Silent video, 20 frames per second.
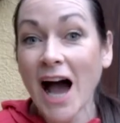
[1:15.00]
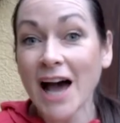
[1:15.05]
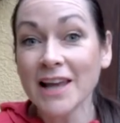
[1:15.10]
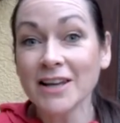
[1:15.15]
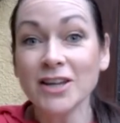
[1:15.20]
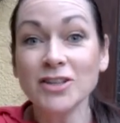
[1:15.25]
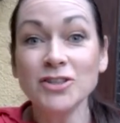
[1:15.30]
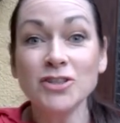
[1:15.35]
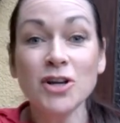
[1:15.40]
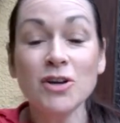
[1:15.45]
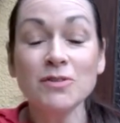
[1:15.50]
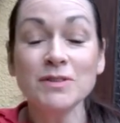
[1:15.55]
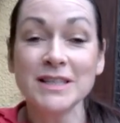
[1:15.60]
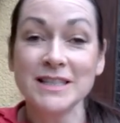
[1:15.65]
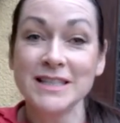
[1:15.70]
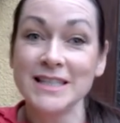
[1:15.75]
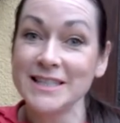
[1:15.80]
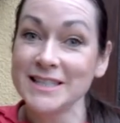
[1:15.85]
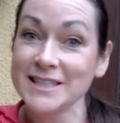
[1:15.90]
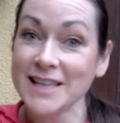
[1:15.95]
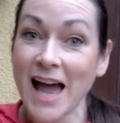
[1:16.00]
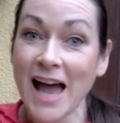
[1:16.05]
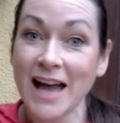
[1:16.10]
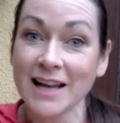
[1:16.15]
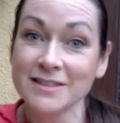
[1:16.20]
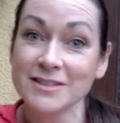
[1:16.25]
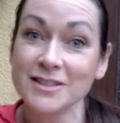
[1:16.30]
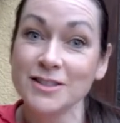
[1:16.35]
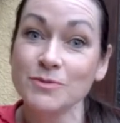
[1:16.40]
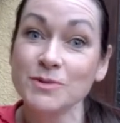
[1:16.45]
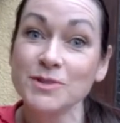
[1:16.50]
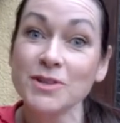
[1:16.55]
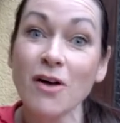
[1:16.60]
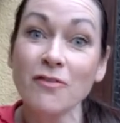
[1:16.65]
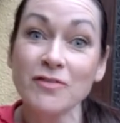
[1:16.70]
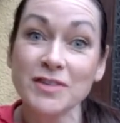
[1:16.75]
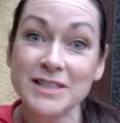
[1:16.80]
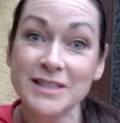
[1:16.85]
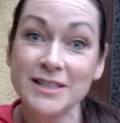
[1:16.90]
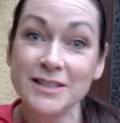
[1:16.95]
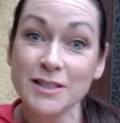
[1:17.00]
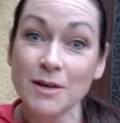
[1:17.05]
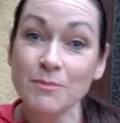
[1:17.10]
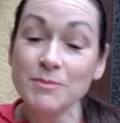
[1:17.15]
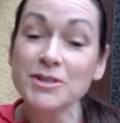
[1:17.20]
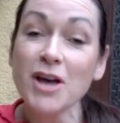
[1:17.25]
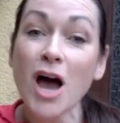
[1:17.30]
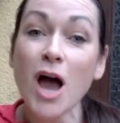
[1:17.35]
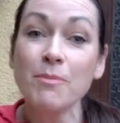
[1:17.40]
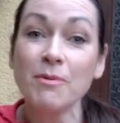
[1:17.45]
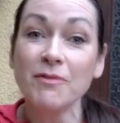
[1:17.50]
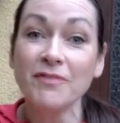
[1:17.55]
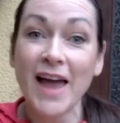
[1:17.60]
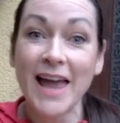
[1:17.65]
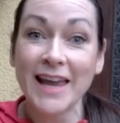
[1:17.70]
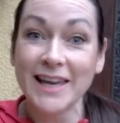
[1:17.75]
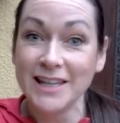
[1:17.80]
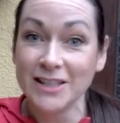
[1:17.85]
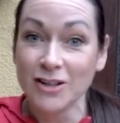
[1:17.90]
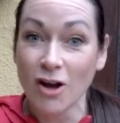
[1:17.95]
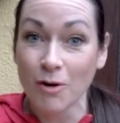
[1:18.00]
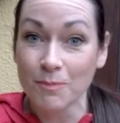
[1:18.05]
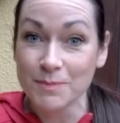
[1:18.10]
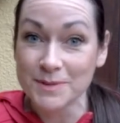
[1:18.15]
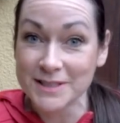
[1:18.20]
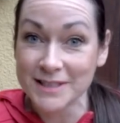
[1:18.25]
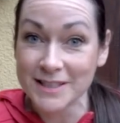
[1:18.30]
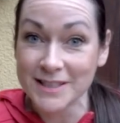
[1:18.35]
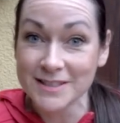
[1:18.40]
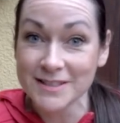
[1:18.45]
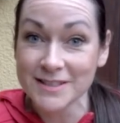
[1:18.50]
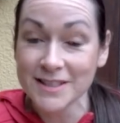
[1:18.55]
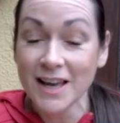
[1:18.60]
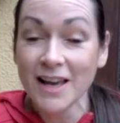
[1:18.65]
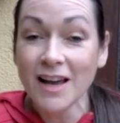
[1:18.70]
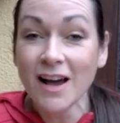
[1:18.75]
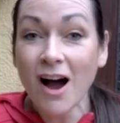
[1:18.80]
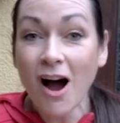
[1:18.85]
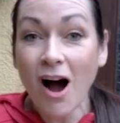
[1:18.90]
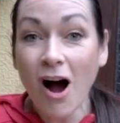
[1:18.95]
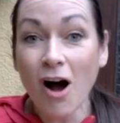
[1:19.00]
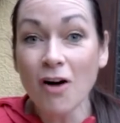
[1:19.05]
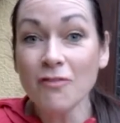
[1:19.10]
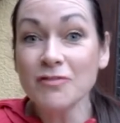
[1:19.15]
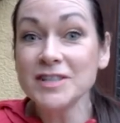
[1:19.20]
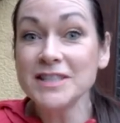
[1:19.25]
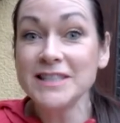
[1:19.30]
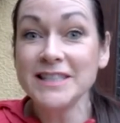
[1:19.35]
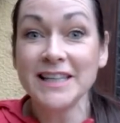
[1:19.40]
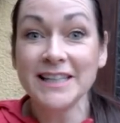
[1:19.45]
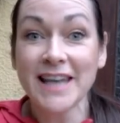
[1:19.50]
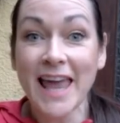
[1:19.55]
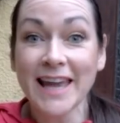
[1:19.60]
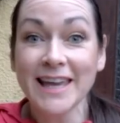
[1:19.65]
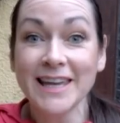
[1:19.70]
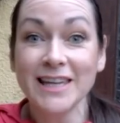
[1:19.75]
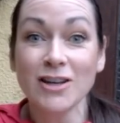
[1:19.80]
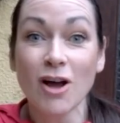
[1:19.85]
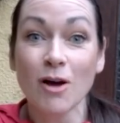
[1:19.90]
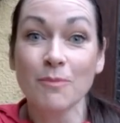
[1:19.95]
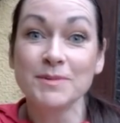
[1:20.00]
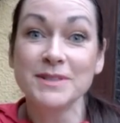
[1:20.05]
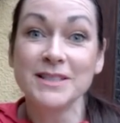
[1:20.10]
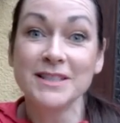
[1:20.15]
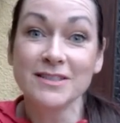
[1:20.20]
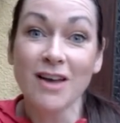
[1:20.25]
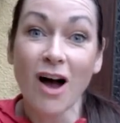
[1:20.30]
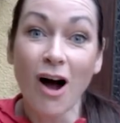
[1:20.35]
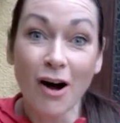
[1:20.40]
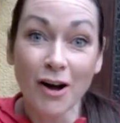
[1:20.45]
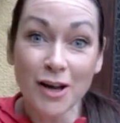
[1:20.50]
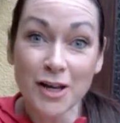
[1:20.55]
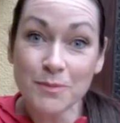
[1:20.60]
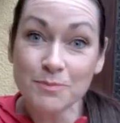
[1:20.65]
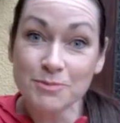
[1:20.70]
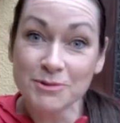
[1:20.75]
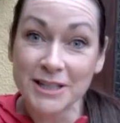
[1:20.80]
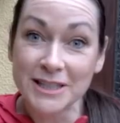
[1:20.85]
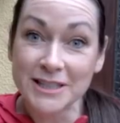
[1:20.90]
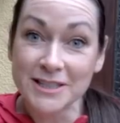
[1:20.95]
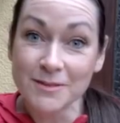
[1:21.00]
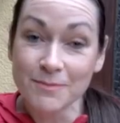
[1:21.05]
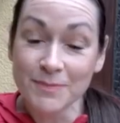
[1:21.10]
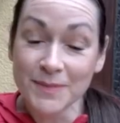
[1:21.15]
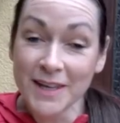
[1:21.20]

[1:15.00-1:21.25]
And I knew that this cactus was obviously some type of Echinopsis, obviously an Echinopsis hybrid.